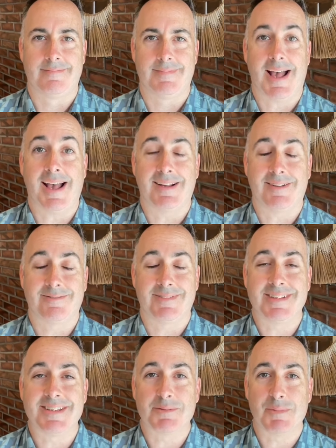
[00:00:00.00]
Hi,
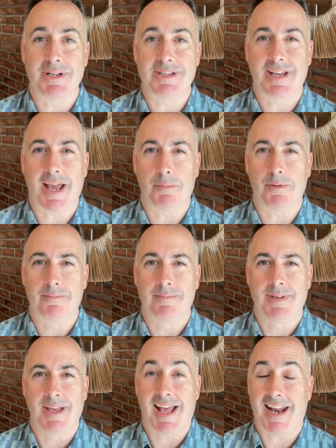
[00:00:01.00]
this is Mitch Campbell,
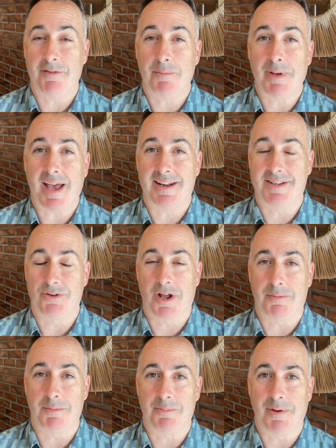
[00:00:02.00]
and I have a bad
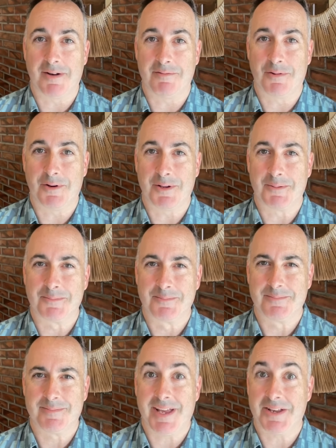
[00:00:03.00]
astronomy pun for you.
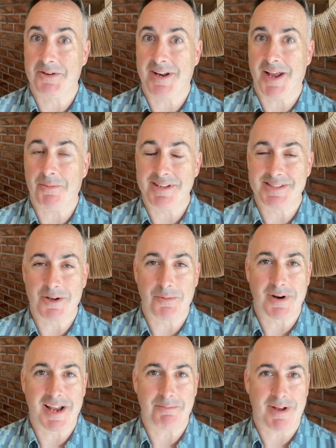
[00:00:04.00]
Yesterday I was so
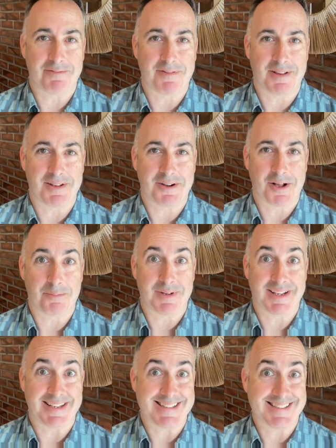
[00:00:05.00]
bright my father called
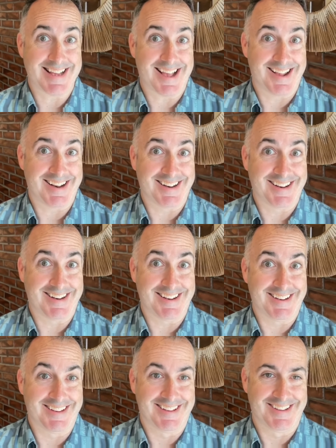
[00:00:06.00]
me
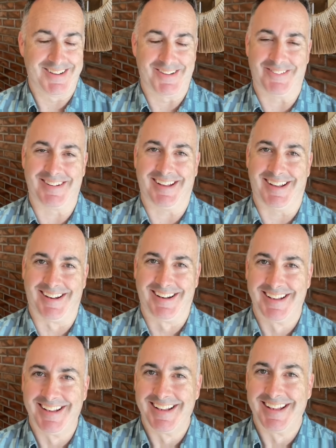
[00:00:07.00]
Sun! Oh
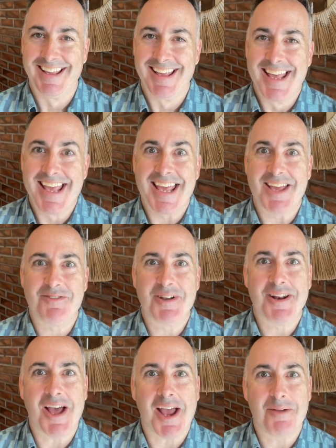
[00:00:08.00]
God. If you're
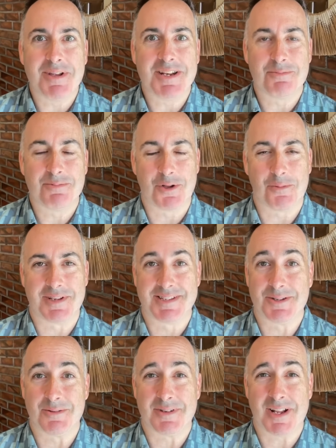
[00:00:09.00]
an IB Diploma
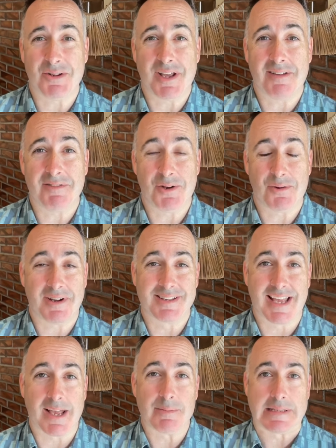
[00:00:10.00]
student and you have your
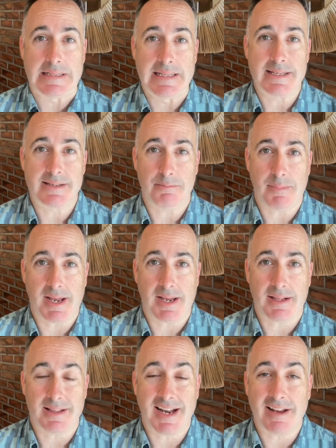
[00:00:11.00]
exams this
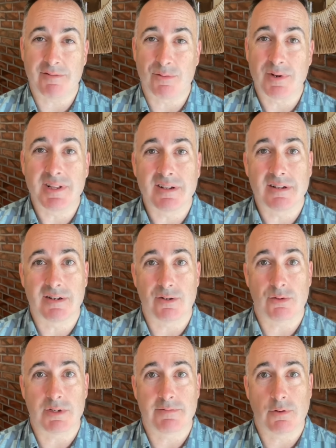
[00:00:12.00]
May, then I have really good
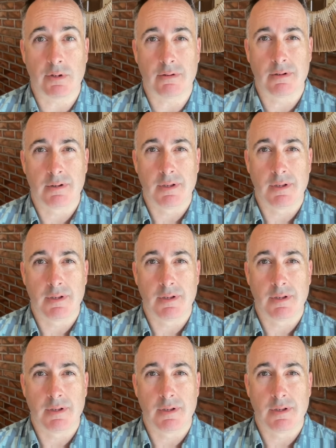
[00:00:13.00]
news for you.